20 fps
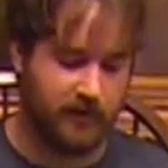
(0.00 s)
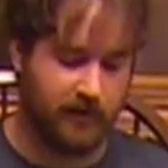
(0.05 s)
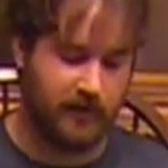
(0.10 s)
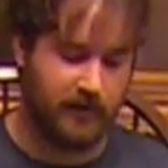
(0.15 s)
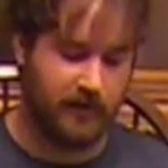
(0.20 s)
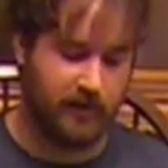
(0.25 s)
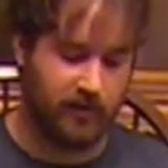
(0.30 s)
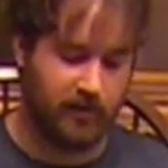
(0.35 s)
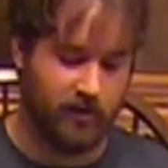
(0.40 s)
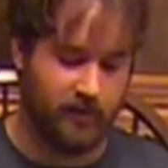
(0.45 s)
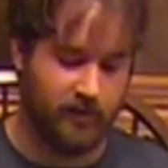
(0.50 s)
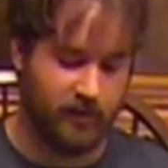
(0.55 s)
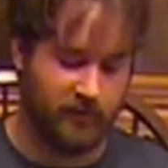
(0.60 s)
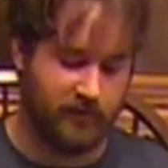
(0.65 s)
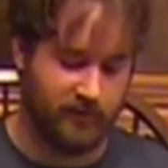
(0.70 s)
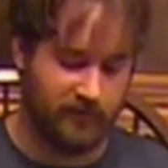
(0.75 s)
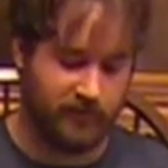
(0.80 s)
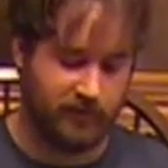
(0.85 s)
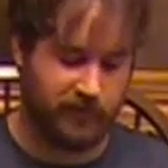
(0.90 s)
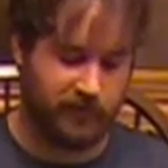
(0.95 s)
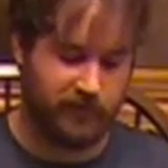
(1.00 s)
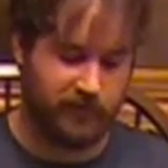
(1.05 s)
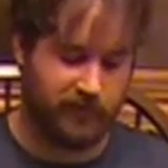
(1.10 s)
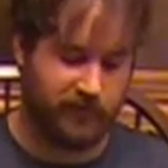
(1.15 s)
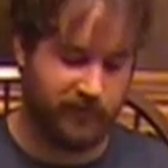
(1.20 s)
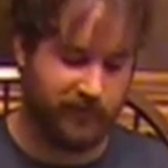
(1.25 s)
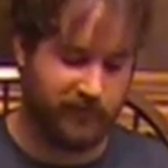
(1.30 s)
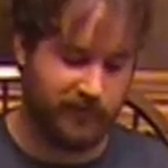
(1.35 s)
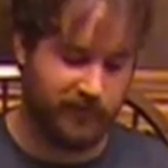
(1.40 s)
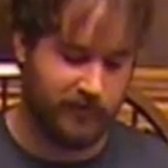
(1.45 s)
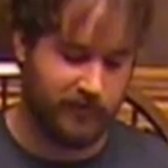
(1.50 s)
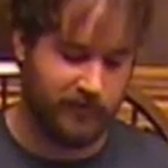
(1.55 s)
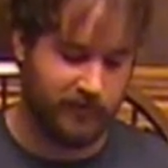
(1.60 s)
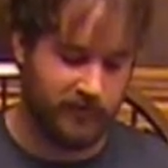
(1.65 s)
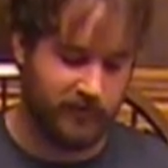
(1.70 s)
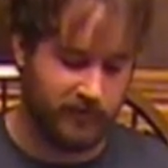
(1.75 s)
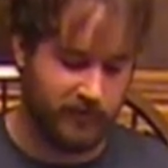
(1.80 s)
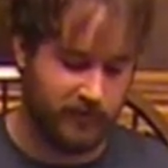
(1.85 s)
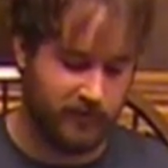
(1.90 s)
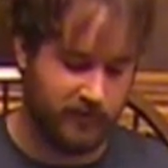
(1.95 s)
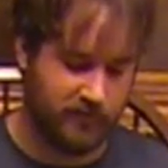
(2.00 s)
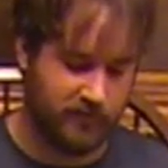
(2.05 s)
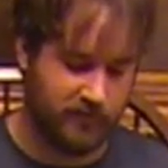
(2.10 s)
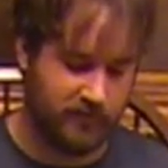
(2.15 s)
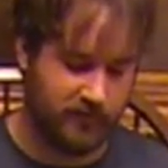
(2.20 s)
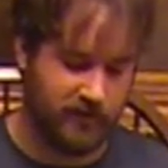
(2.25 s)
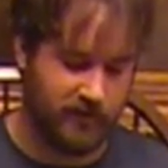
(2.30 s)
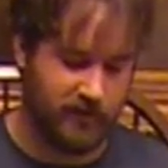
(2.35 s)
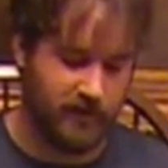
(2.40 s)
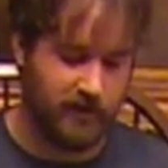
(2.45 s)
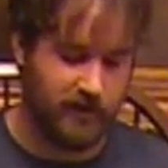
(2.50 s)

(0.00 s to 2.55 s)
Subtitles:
hand gripper that's too easy for you to close.